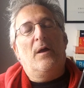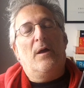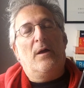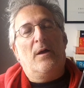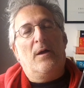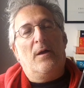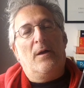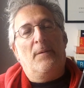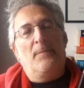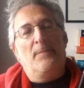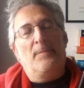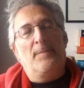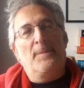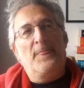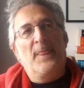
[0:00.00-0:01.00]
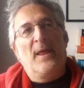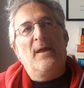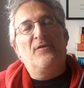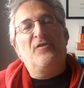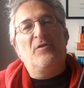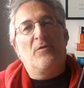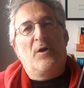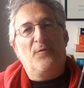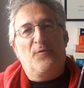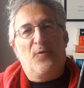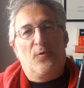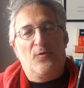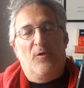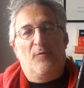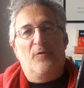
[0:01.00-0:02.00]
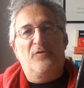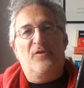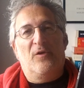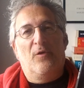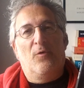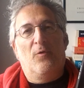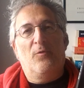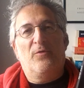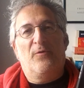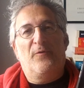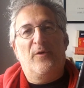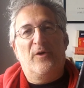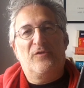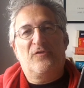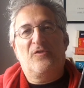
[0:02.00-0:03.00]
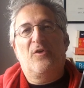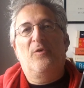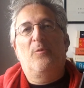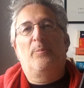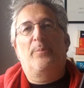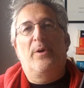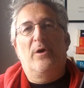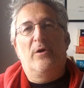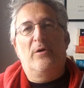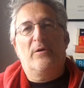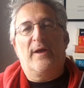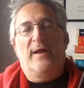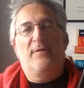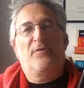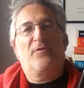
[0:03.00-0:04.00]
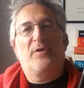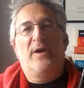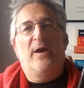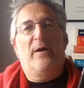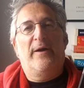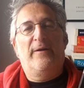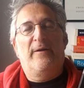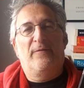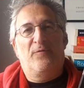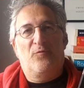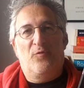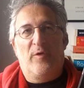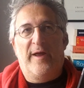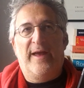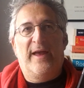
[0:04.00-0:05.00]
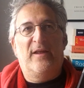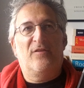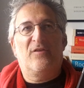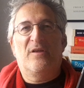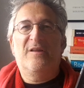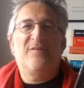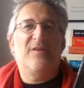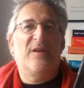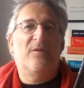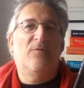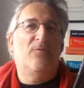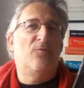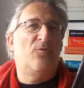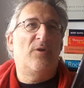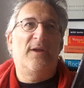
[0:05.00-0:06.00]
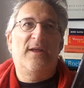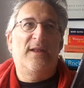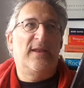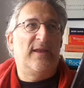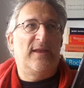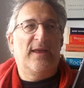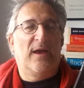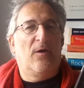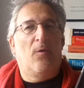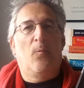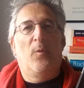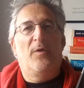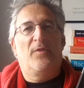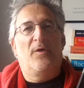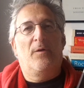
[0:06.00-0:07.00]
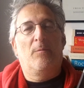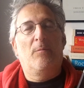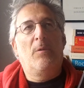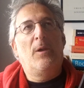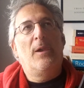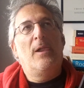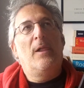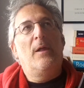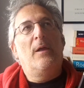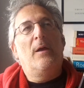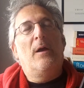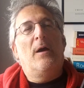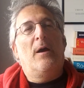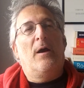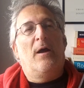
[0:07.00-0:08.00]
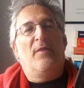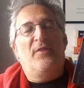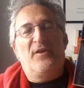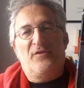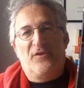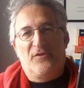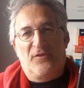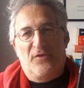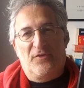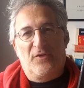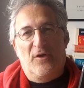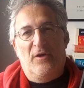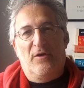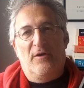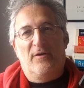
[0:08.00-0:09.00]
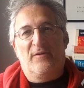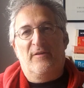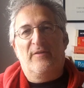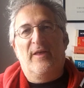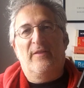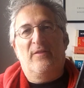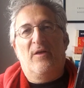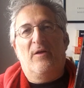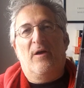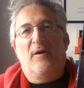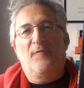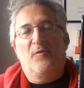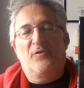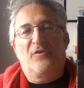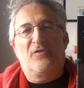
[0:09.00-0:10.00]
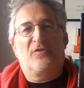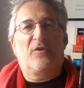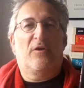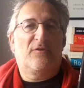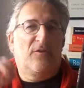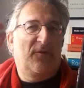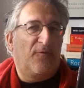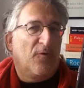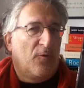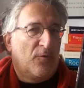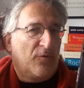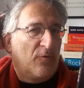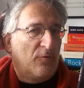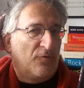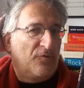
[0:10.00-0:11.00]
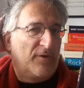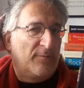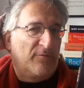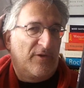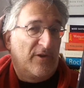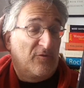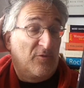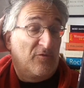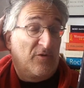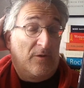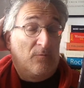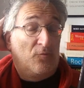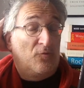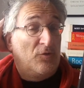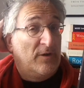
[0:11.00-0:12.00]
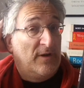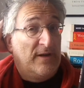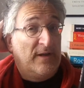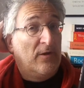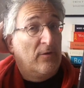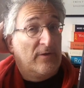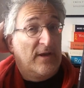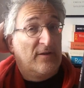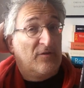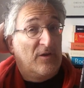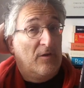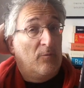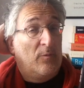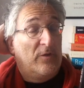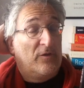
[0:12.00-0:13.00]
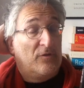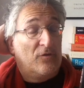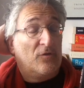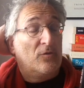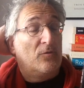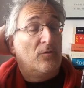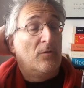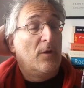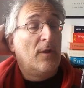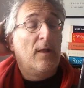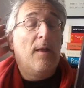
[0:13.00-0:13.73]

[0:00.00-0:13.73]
Um, she wrote four novels in all. The first two, Berg and Three I have read, didn't really get on with them. Uh, this is the third, and then I've also started the fourth called Triptychs, which I'm really not getting on with at all.